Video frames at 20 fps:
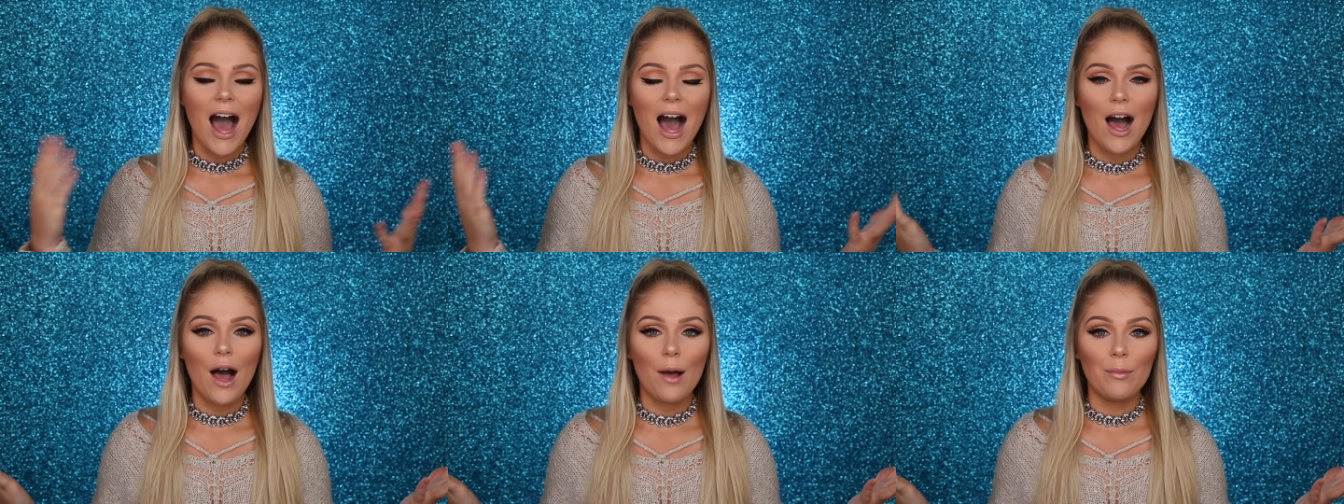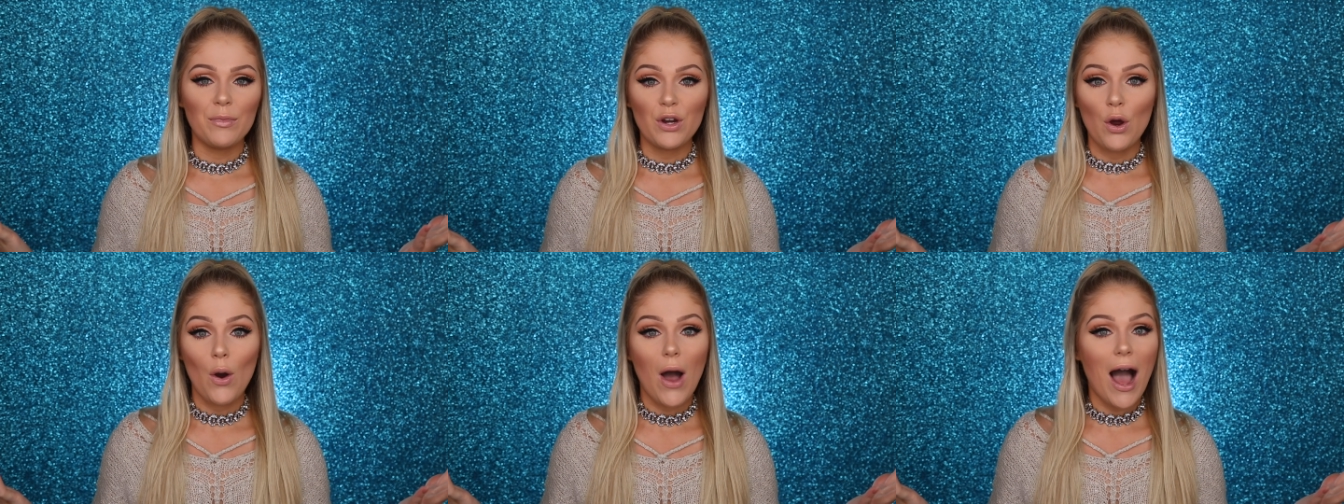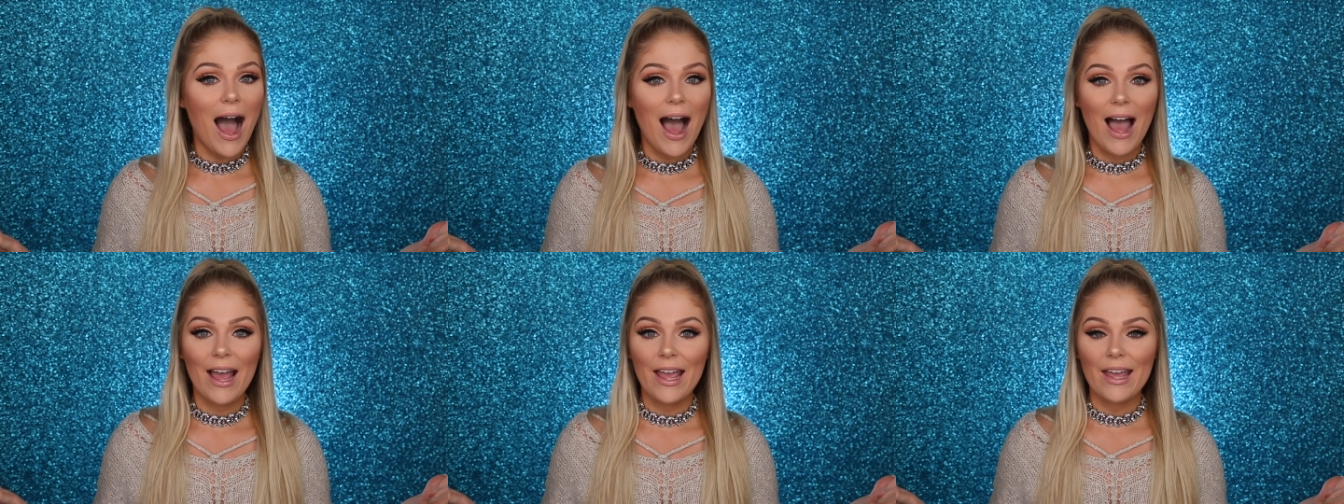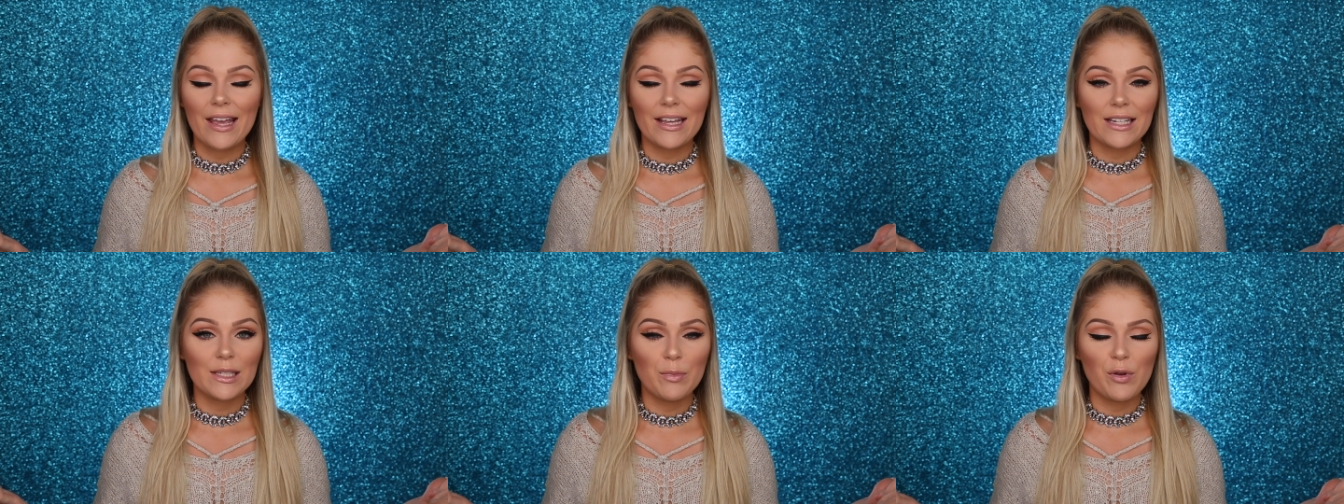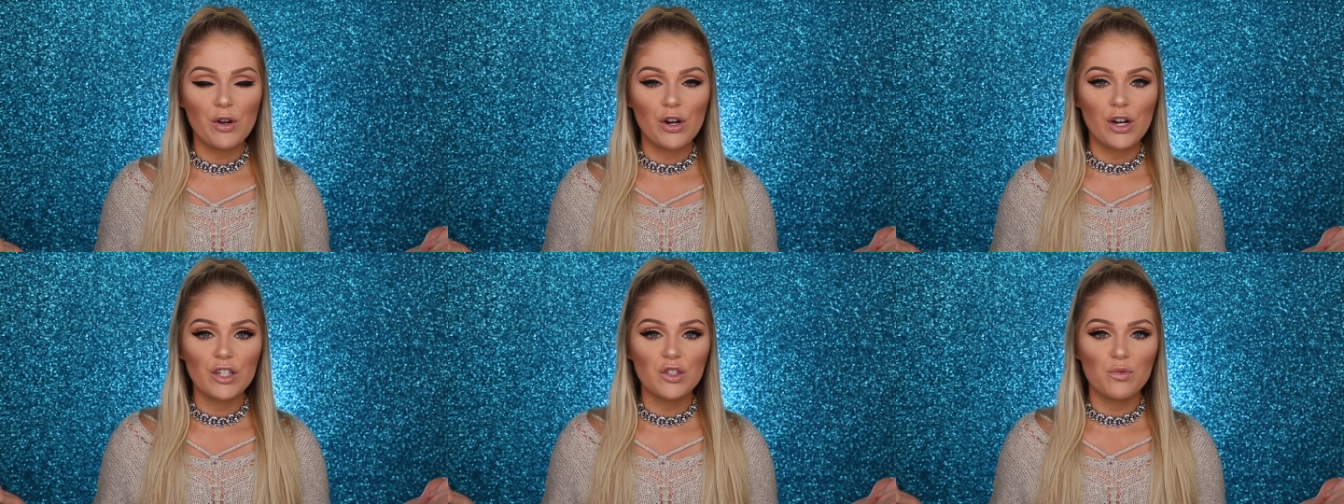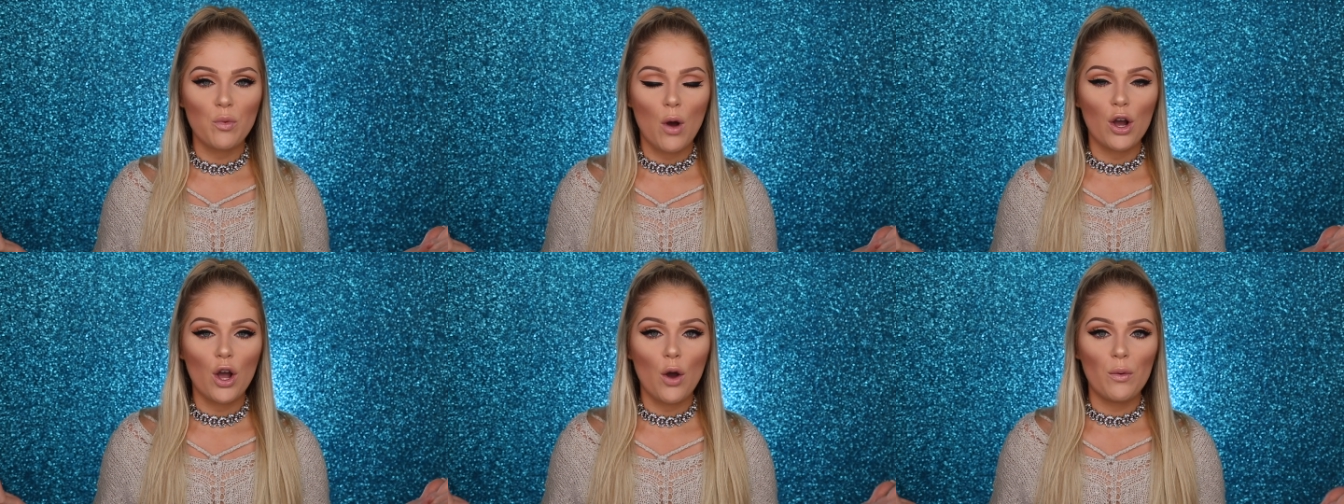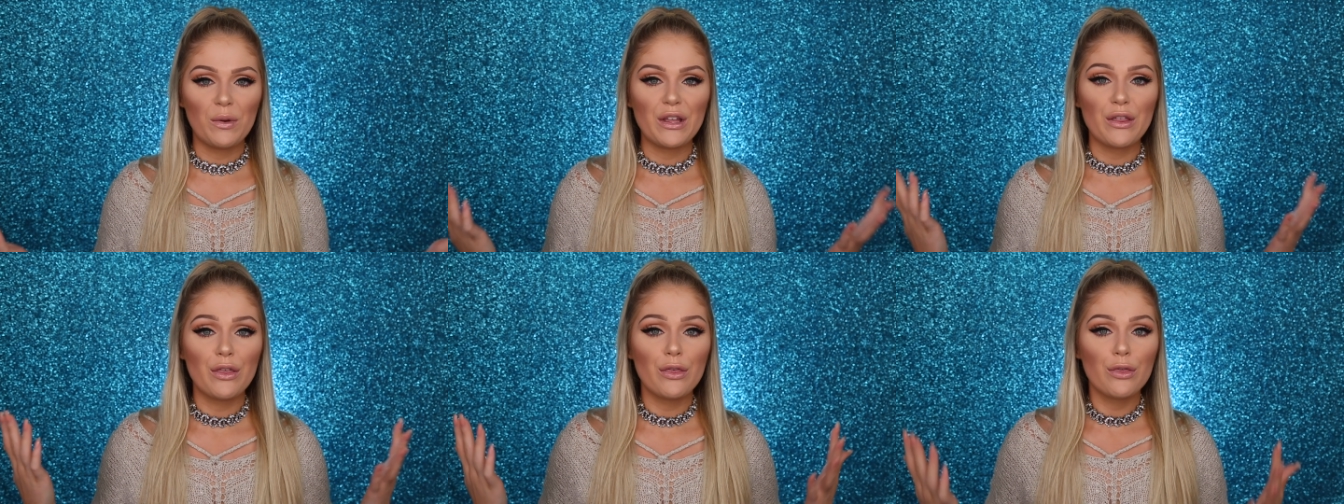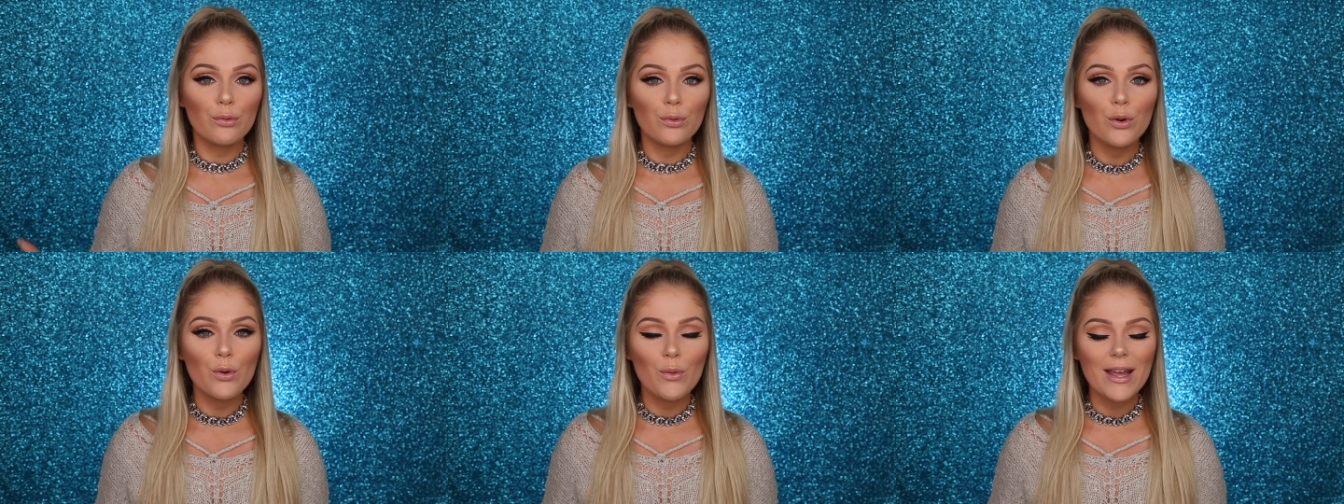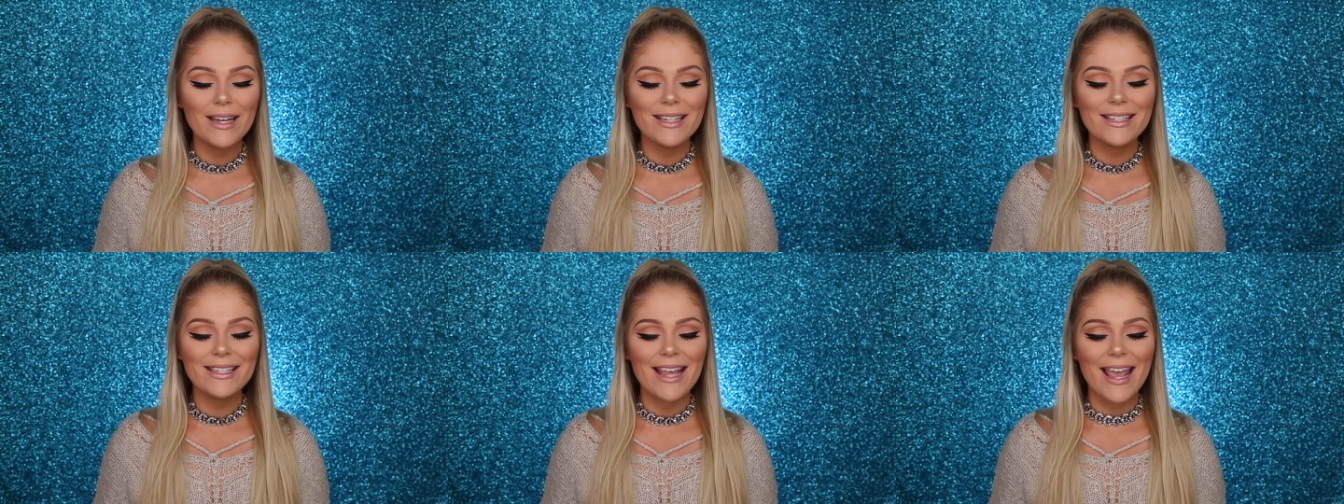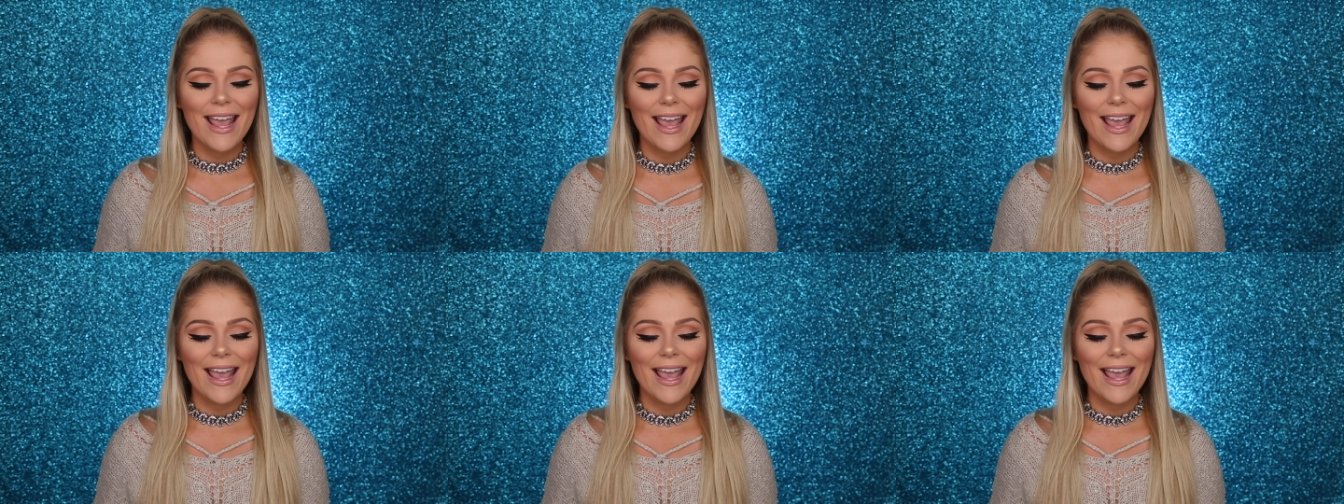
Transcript: um, you know, I experienced while going through it.